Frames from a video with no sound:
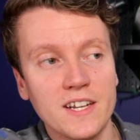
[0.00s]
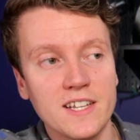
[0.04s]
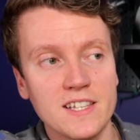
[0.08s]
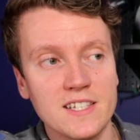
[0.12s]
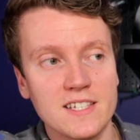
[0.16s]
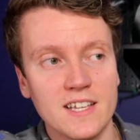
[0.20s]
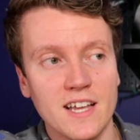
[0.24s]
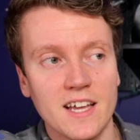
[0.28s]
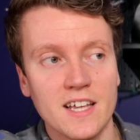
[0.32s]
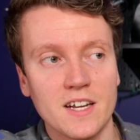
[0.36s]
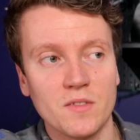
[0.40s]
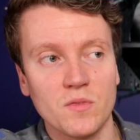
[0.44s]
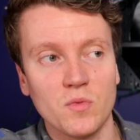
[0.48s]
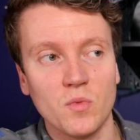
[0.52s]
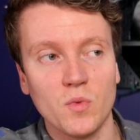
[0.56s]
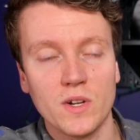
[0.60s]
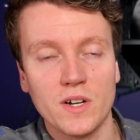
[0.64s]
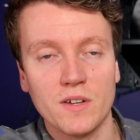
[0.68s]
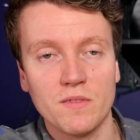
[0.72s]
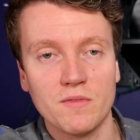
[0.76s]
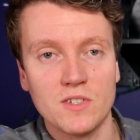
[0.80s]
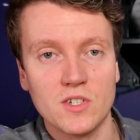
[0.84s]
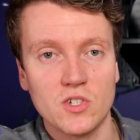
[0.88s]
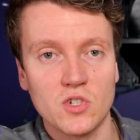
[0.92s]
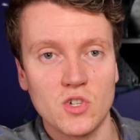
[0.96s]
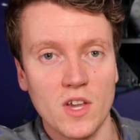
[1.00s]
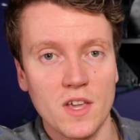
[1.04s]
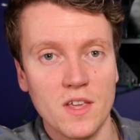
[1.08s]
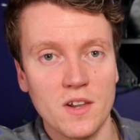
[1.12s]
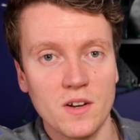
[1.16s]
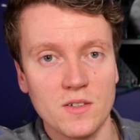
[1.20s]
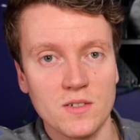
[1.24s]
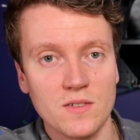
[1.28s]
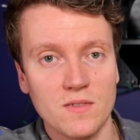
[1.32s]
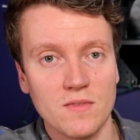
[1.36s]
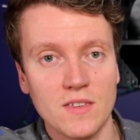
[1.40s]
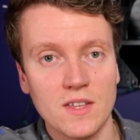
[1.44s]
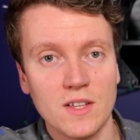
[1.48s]
inside of one of the
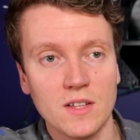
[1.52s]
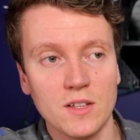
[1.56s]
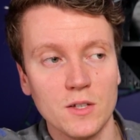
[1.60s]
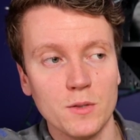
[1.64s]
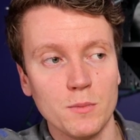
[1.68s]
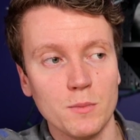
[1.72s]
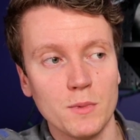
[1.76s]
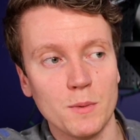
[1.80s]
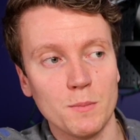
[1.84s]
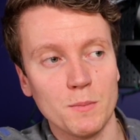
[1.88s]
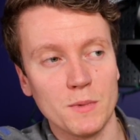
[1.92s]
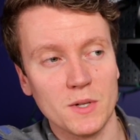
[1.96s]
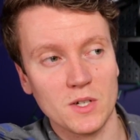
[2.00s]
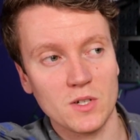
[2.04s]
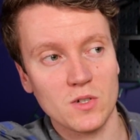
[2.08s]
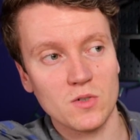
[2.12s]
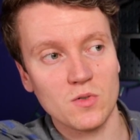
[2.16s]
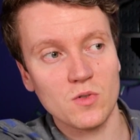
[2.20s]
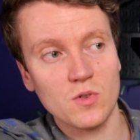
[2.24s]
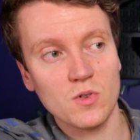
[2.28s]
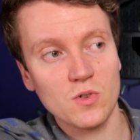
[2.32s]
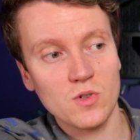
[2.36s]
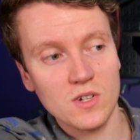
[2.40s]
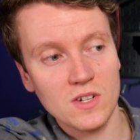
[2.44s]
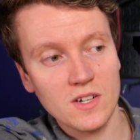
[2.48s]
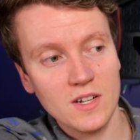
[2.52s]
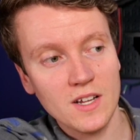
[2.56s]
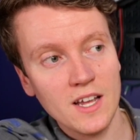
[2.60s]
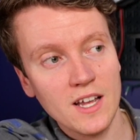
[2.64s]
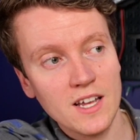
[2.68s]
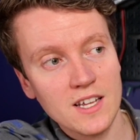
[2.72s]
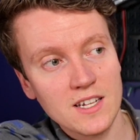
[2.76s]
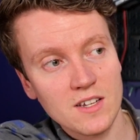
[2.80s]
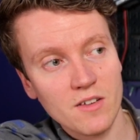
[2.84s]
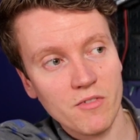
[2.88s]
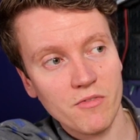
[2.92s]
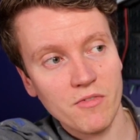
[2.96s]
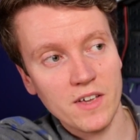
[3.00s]
channels of the aluminum extrusion
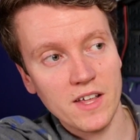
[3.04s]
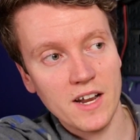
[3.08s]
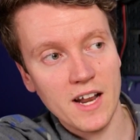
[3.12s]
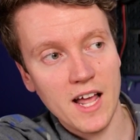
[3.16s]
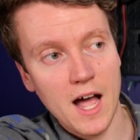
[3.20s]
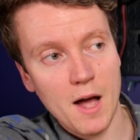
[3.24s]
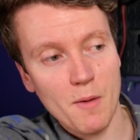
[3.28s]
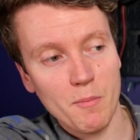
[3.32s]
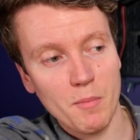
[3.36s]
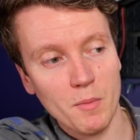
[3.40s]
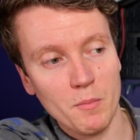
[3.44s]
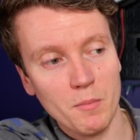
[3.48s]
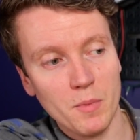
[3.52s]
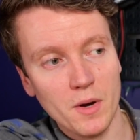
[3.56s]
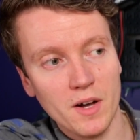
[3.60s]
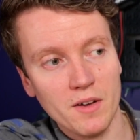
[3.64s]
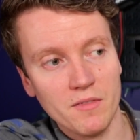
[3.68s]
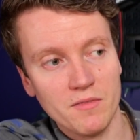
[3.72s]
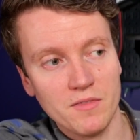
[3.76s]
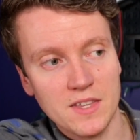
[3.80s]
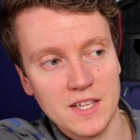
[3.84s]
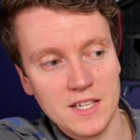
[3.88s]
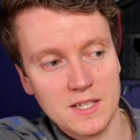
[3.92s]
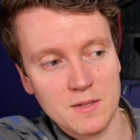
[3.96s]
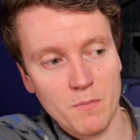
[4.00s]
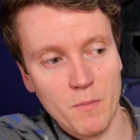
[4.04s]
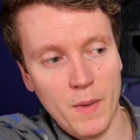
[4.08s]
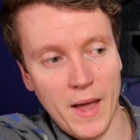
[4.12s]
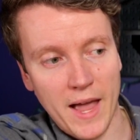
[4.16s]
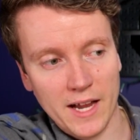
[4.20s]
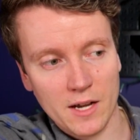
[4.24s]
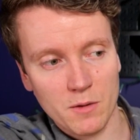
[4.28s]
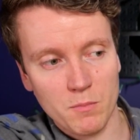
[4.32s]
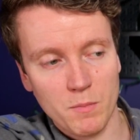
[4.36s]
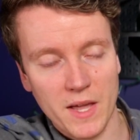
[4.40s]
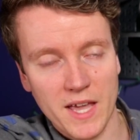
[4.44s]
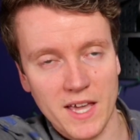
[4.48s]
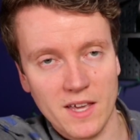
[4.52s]
to fit up above this
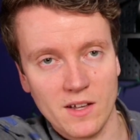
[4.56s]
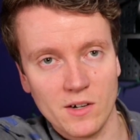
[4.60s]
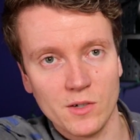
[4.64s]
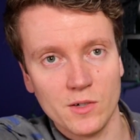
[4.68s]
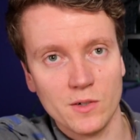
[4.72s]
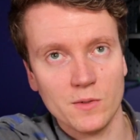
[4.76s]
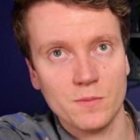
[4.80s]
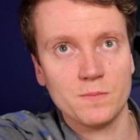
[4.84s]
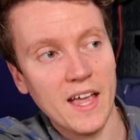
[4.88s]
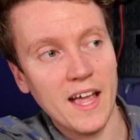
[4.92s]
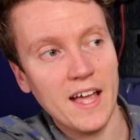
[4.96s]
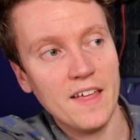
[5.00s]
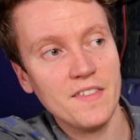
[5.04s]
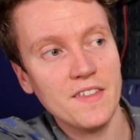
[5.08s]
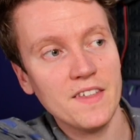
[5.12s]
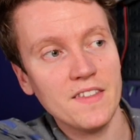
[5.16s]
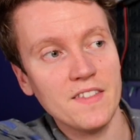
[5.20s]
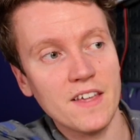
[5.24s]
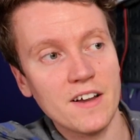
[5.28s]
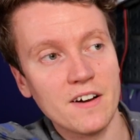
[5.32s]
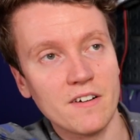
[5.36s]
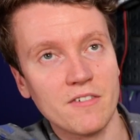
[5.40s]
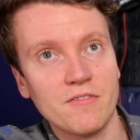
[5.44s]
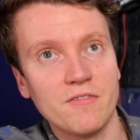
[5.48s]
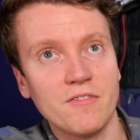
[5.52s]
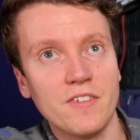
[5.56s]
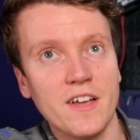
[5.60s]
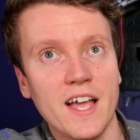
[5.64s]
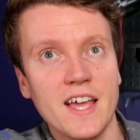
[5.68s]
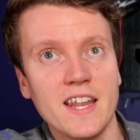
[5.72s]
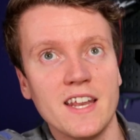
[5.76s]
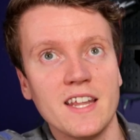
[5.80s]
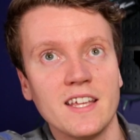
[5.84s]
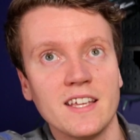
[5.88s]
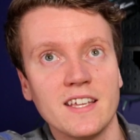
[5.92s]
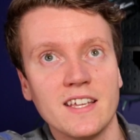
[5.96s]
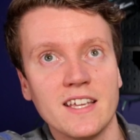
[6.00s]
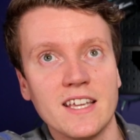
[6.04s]
back panel. And then they're
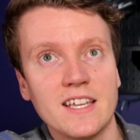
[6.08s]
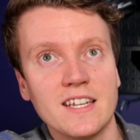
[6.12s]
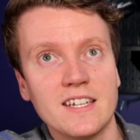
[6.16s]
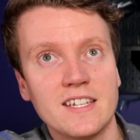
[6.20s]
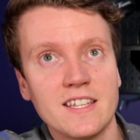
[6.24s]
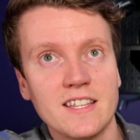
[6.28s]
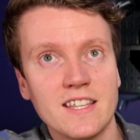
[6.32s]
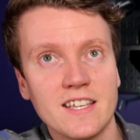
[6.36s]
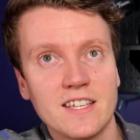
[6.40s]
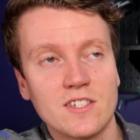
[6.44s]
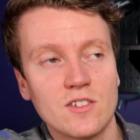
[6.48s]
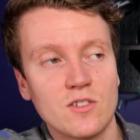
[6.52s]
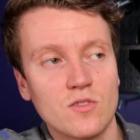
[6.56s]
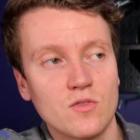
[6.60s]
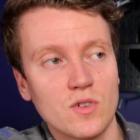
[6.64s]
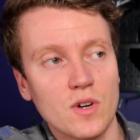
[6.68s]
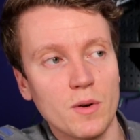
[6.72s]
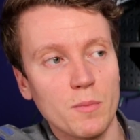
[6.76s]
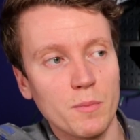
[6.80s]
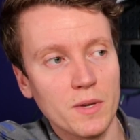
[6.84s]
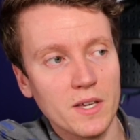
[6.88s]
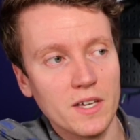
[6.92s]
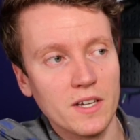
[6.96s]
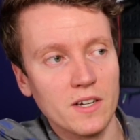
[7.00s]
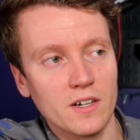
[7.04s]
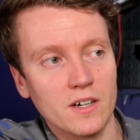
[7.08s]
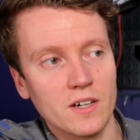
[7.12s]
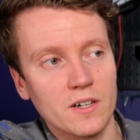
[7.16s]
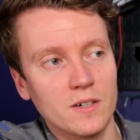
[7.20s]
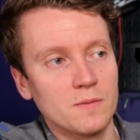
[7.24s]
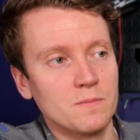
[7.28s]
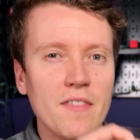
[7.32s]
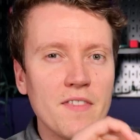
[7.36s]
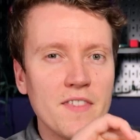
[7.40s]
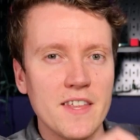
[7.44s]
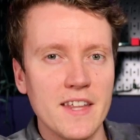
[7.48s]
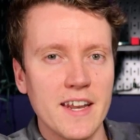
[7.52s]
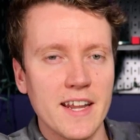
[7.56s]
fed into this strip here.
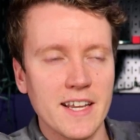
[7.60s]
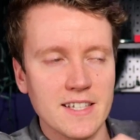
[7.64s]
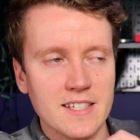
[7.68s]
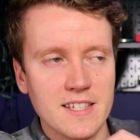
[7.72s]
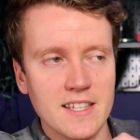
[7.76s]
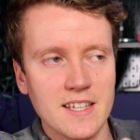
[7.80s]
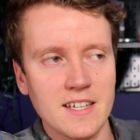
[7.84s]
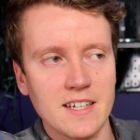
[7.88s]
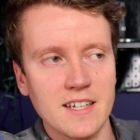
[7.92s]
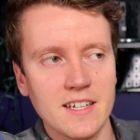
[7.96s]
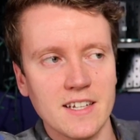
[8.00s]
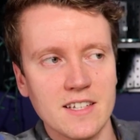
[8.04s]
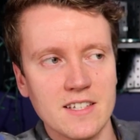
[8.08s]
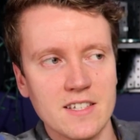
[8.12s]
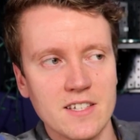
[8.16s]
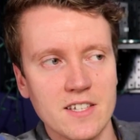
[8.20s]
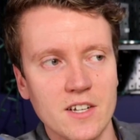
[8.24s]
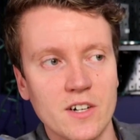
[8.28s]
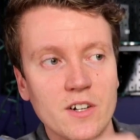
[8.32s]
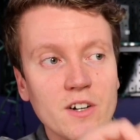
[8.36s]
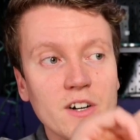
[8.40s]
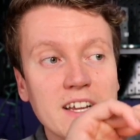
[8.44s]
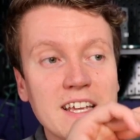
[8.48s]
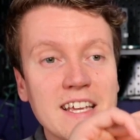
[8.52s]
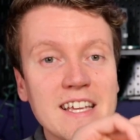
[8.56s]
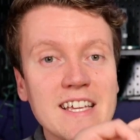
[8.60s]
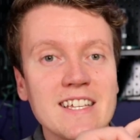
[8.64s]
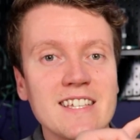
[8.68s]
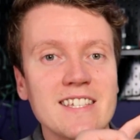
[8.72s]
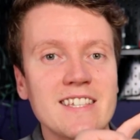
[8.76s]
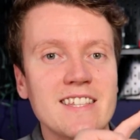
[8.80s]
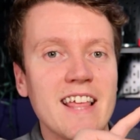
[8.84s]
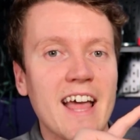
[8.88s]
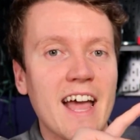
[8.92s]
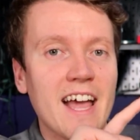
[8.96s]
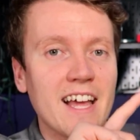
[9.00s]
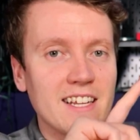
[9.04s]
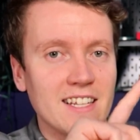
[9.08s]
The next thing to consider is
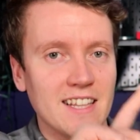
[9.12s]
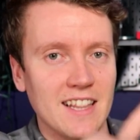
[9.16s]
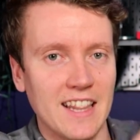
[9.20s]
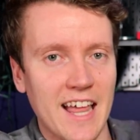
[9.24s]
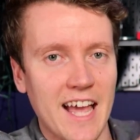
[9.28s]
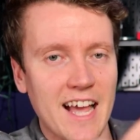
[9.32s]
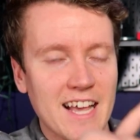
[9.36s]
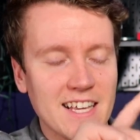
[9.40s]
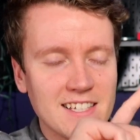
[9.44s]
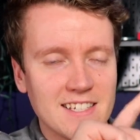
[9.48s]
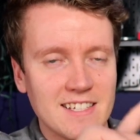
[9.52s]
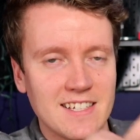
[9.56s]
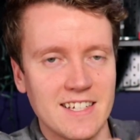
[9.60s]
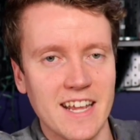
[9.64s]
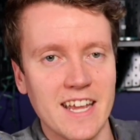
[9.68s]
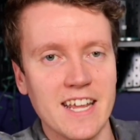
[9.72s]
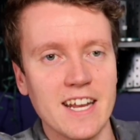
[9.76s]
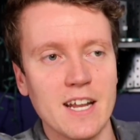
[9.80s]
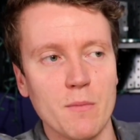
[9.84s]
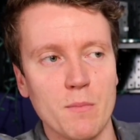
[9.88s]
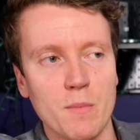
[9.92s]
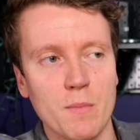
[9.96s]
that last data